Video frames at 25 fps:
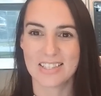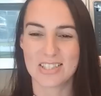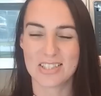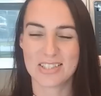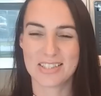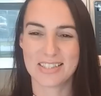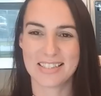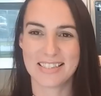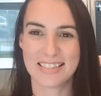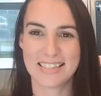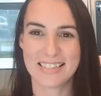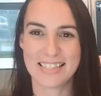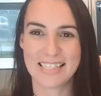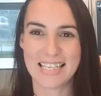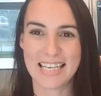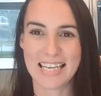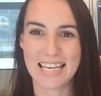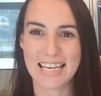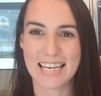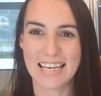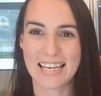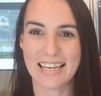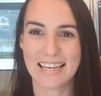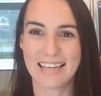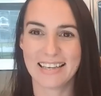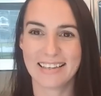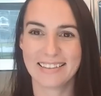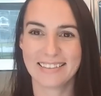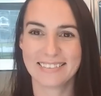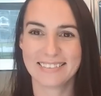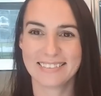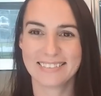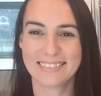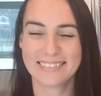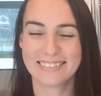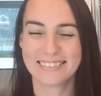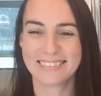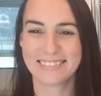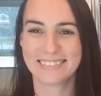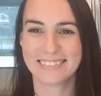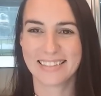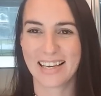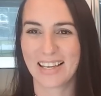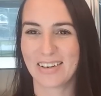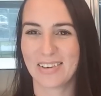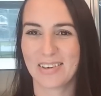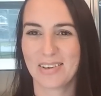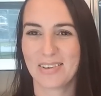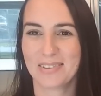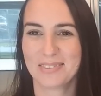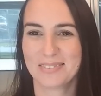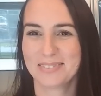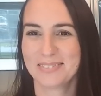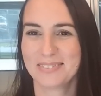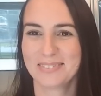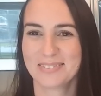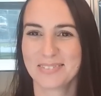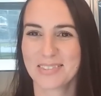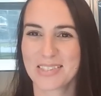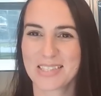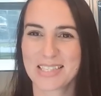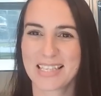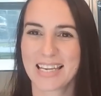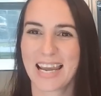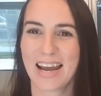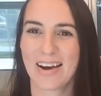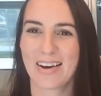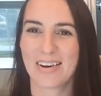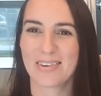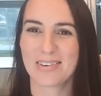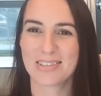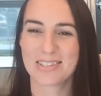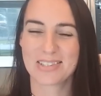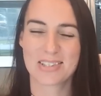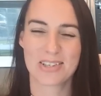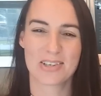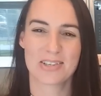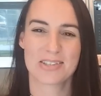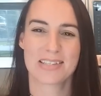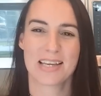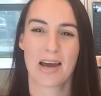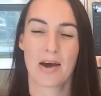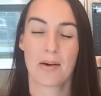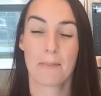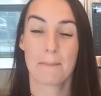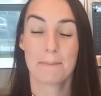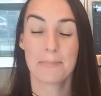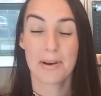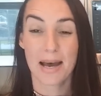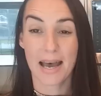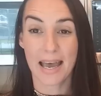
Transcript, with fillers: just to see, I don't know, we'll see how it turns out.